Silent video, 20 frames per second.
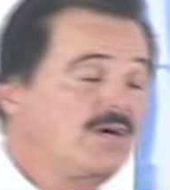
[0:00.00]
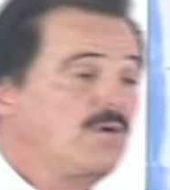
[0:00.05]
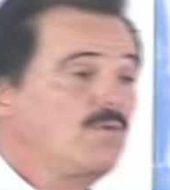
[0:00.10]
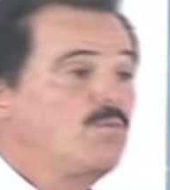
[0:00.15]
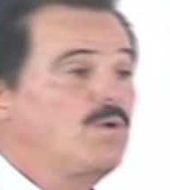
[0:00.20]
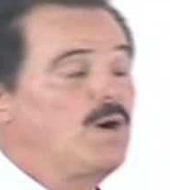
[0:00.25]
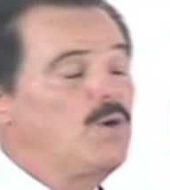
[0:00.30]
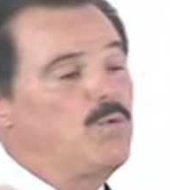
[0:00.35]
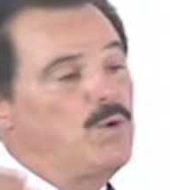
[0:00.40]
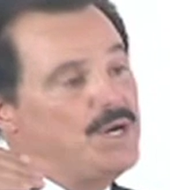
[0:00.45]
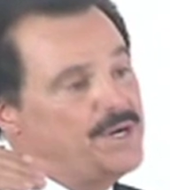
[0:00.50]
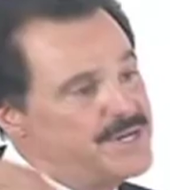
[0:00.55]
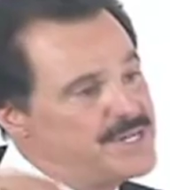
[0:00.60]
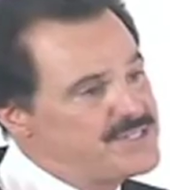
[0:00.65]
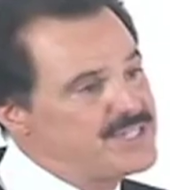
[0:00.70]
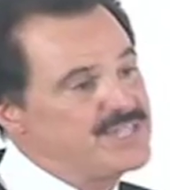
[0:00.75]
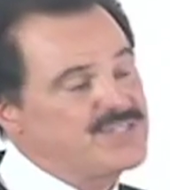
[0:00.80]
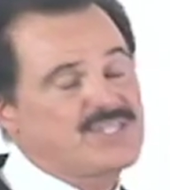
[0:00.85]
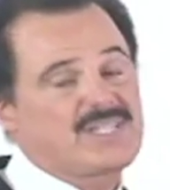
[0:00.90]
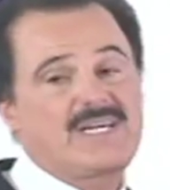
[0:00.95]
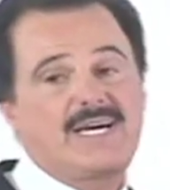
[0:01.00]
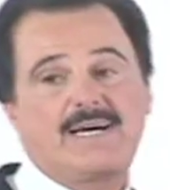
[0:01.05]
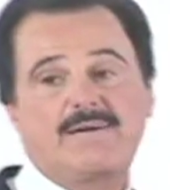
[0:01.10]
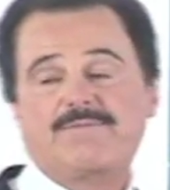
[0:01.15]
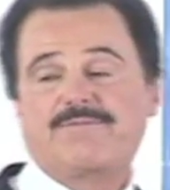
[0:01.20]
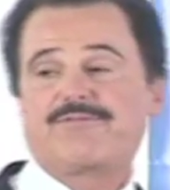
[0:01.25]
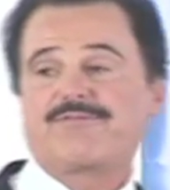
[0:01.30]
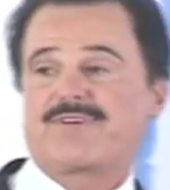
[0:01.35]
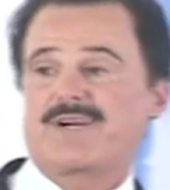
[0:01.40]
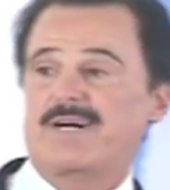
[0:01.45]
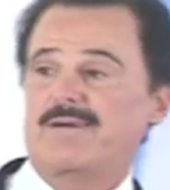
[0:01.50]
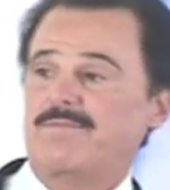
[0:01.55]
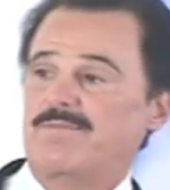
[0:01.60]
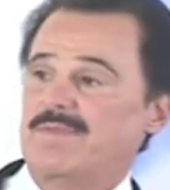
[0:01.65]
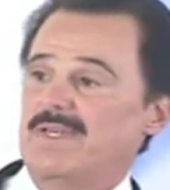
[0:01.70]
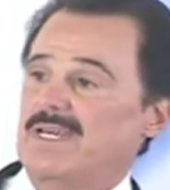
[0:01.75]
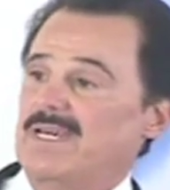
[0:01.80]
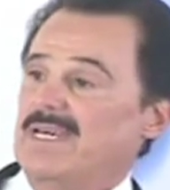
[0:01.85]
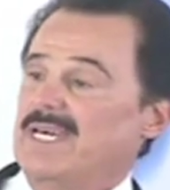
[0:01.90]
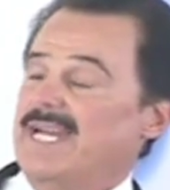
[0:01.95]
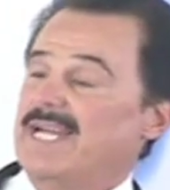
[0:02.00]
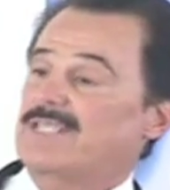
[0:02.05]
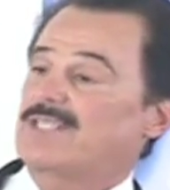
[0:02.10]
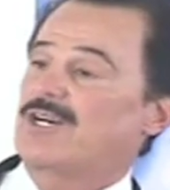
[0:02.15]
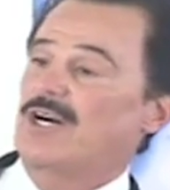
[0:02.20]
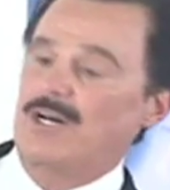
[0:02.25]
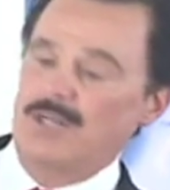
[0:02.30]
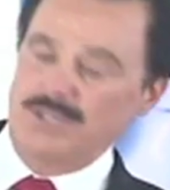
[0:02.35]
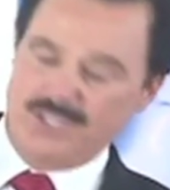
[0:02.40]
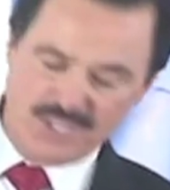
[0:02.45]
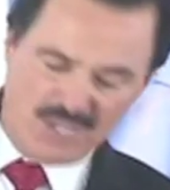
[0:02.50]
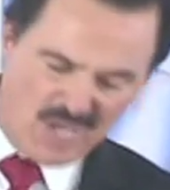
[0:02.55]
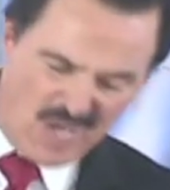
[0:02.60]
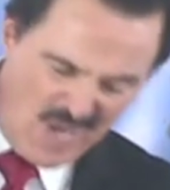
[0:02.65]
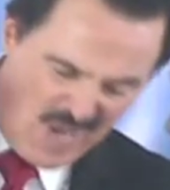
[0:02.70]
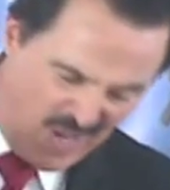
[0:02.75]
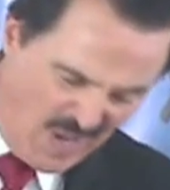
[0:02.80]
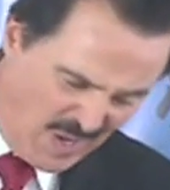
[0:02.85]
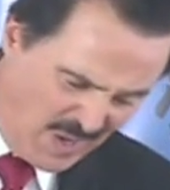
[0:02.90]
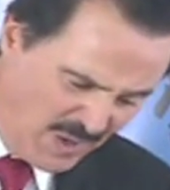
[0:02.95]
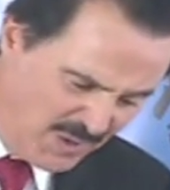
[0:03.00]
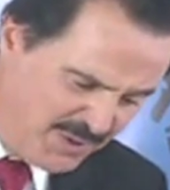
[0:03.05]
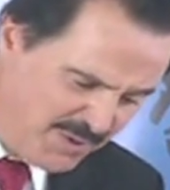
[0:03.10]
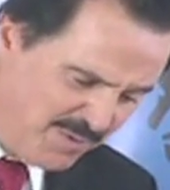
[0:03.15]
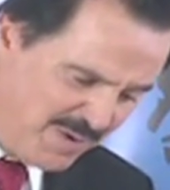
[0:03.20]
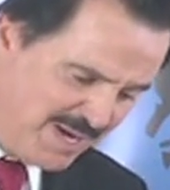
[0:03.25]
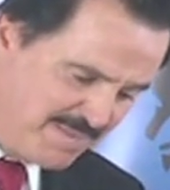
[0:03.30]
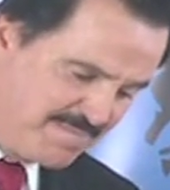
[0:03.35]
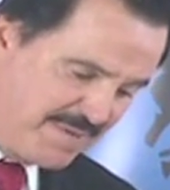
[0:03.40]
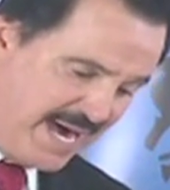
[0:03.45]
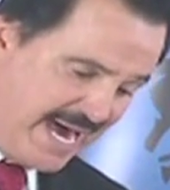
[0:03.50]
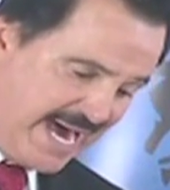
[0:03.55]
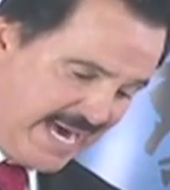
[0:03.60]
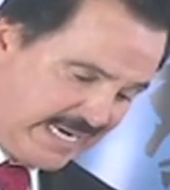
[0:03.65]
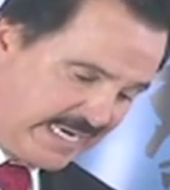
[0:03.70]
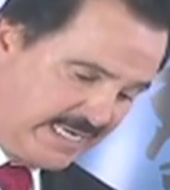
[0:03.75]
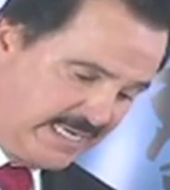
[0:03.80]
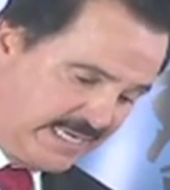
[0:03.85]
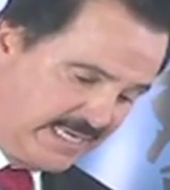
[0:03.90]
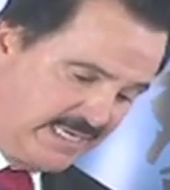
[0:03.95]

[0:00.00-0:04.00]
Well, where does this come from? It goes all the way back